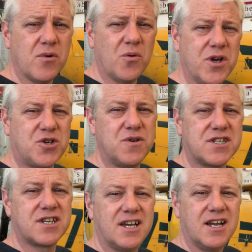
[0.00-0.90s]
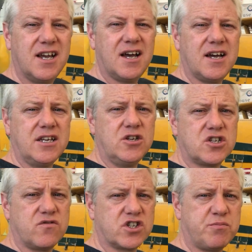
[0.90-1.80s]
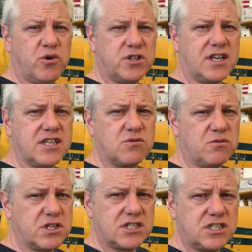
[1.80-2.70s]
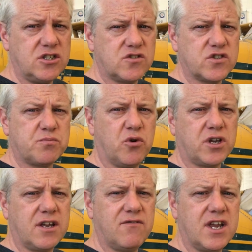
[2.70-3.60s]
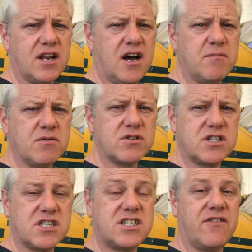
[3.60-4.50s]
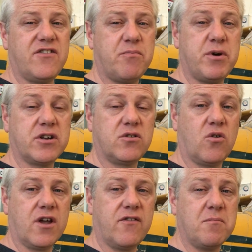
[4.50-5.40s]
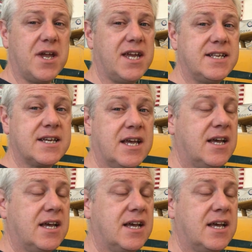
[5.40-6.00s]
which was used for spotting. This one was actually used for spotting in Vietnam. It was the 7th bird dog ever made.